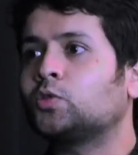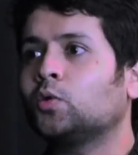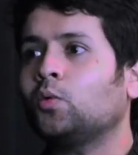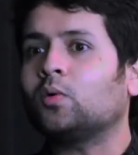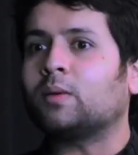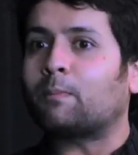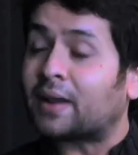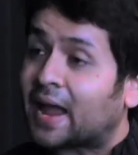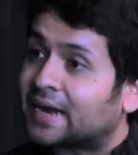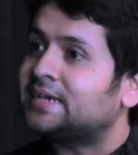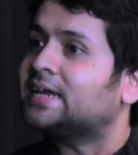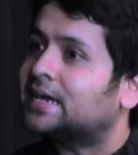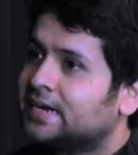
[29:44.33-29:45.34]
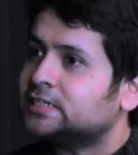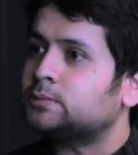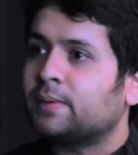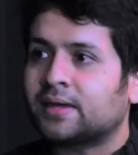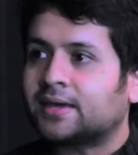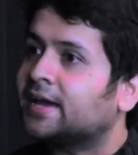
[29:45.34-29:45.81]
So practically
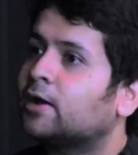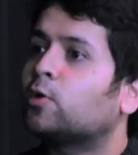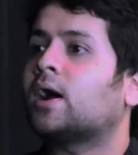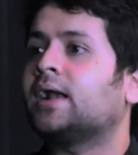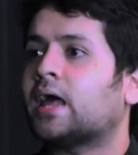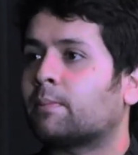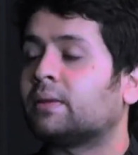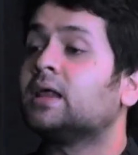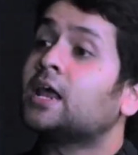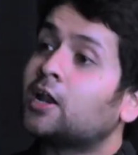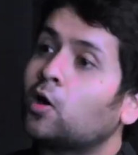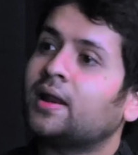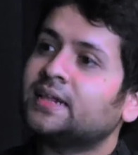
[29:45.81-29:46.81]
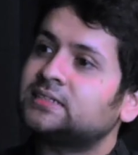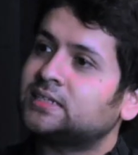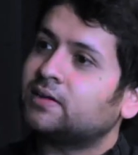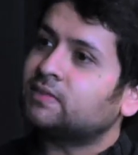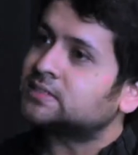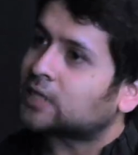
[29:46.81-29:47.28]
speaking, it can't happen. Now
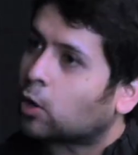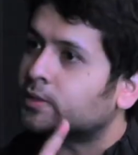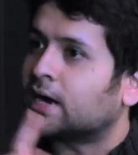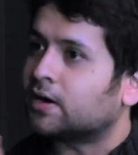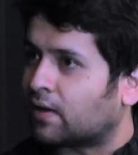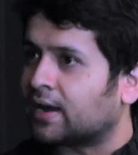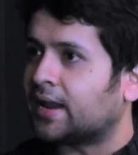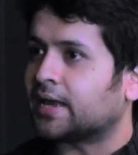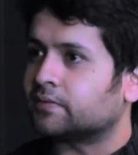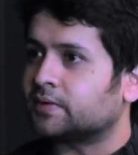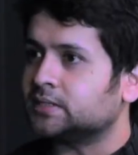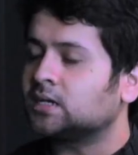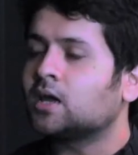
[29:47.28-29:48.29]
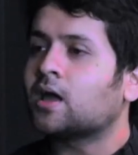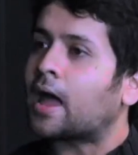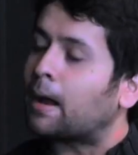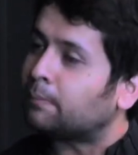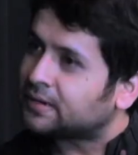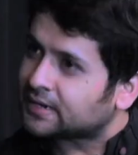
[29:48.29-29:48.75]
let's say the south had one language.
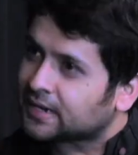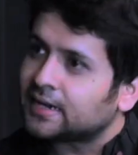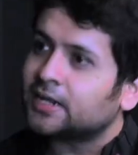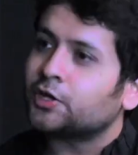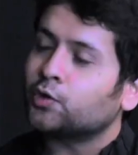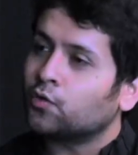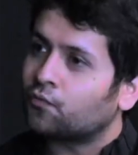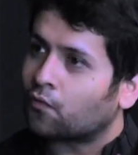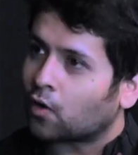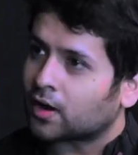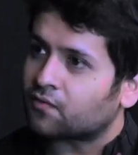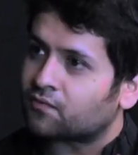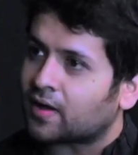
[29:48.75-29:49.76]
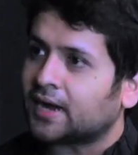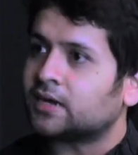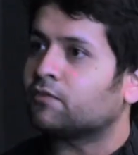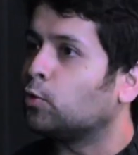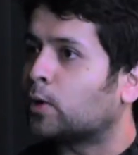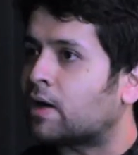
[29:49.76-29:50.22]
I'm telling you for a
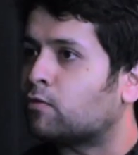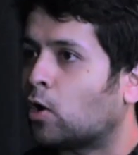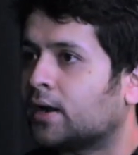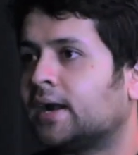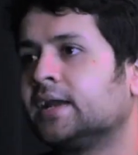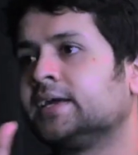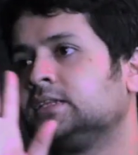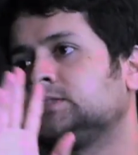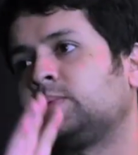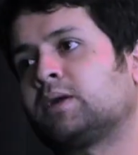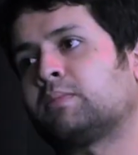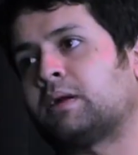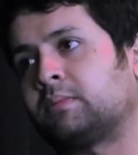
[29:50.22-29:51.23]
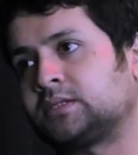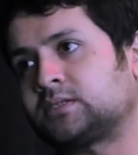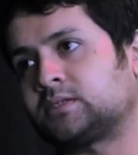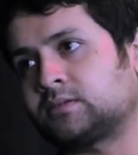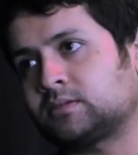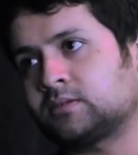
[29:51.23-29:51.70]
fact, we would have not had a Hindi speaking prime minister.